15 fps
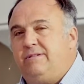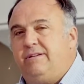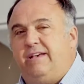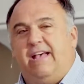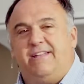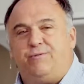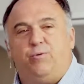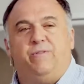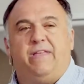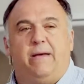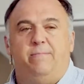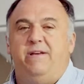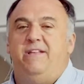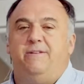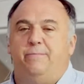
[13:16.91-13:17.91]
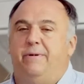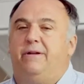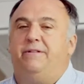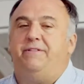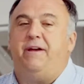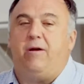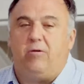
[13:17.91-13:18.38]
guess what that means
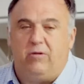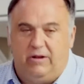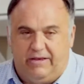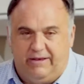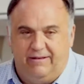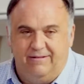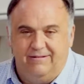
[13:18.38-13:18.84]
militarily?